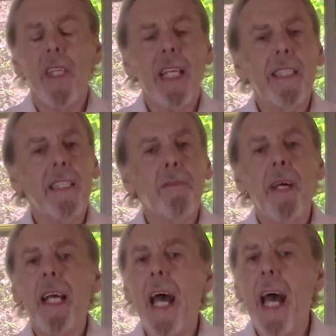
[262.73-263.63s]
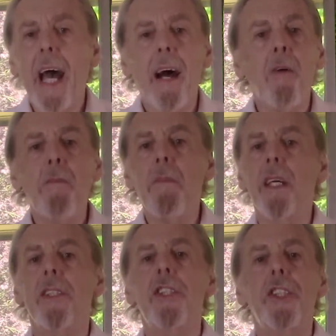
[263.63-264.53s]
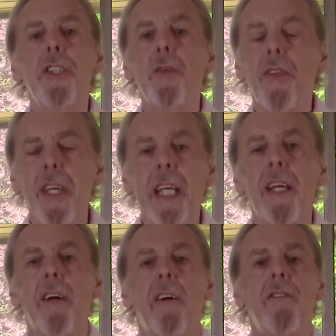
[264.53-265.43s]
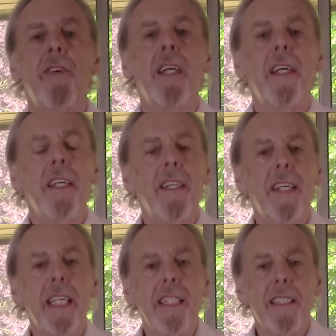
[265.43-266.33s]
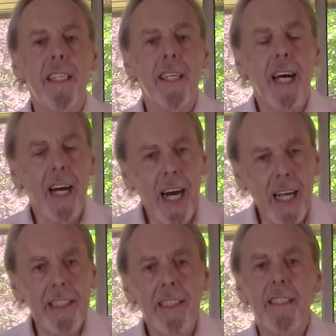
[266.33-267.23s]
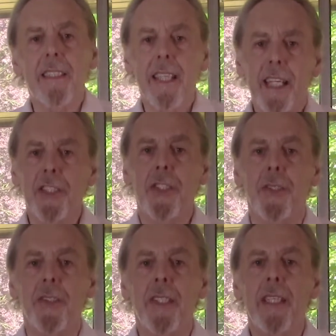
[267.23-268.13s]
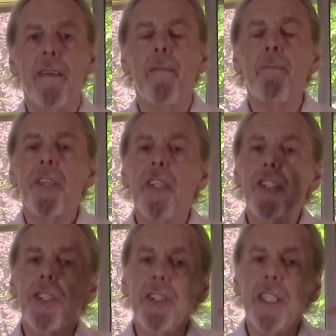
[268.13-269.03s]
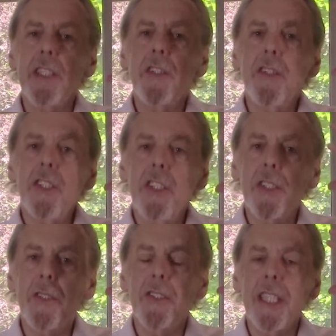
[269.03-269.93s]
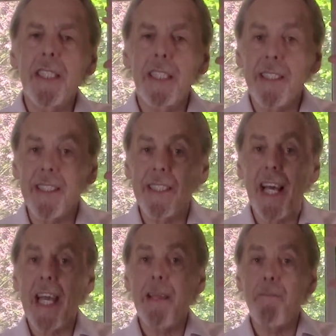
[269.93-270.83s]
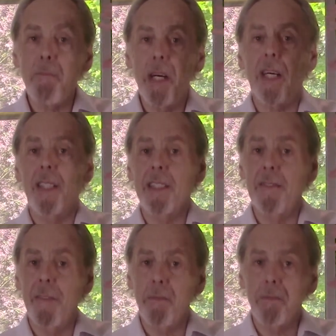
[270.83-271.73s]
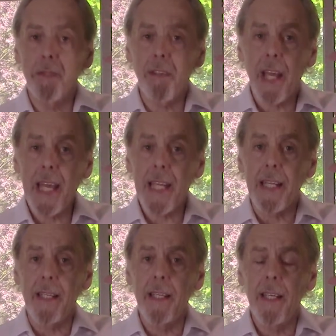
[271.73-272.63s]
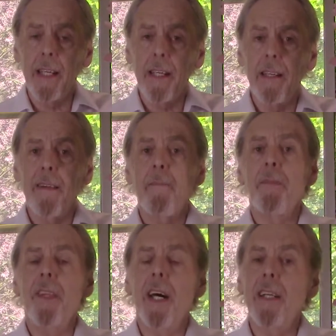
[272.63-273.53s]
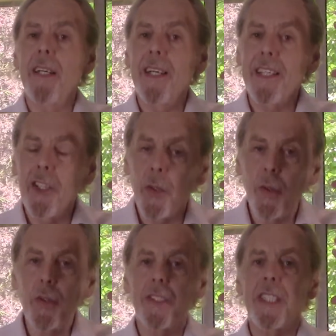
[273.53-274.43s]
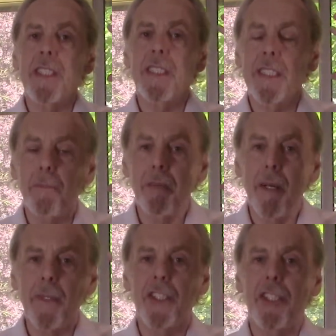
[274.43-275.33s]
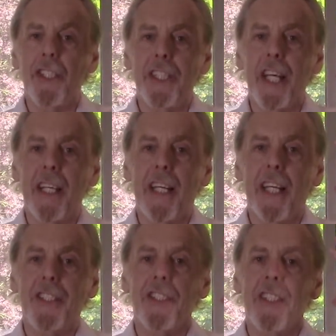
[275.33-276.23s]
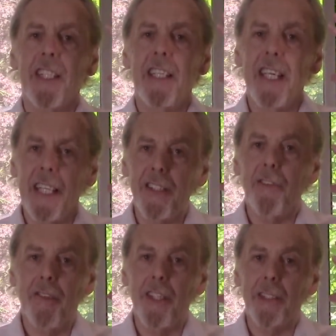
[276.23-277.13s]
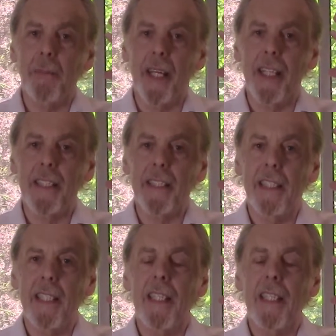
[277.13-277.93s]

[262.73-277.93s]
It doesn't matter how much you think of that is unsexual, you're still using the same part of the brain that causes the premature ejaculation in the first place.